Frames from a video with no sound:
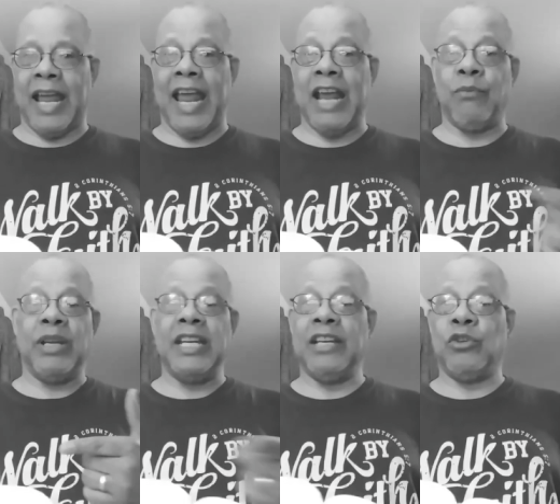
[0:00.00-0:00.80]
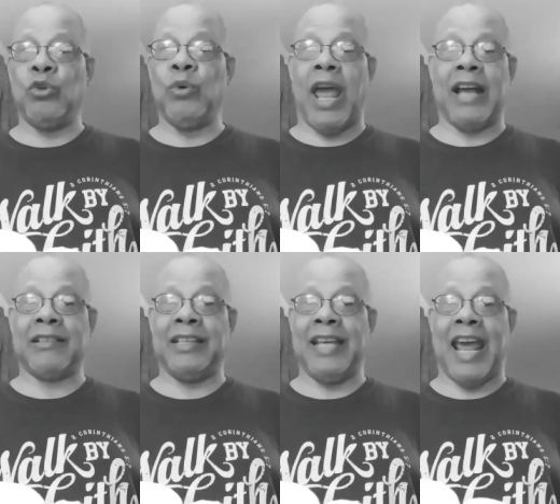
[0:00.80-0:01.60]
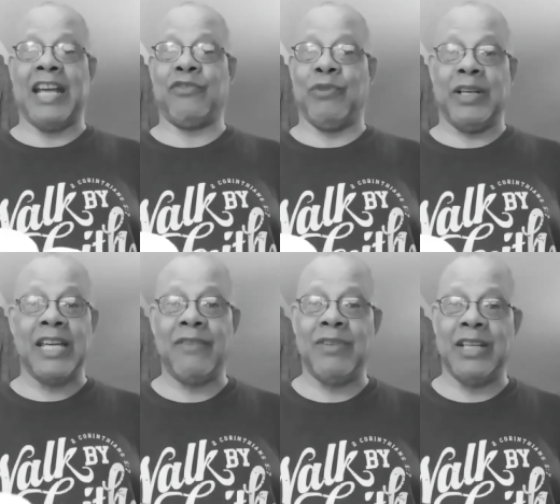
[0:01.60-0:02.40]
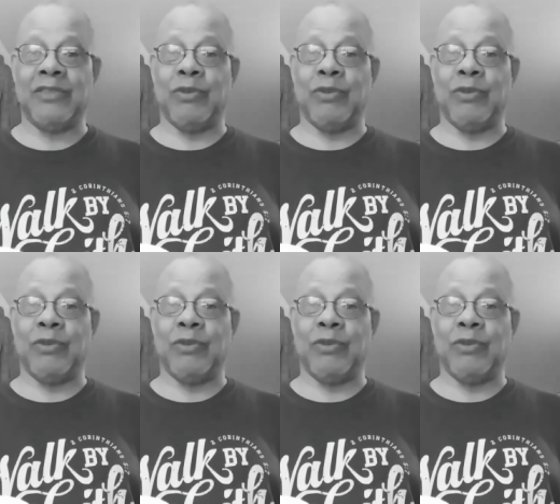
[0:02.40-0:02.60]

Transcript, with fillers: and we need to actually ask forgiveness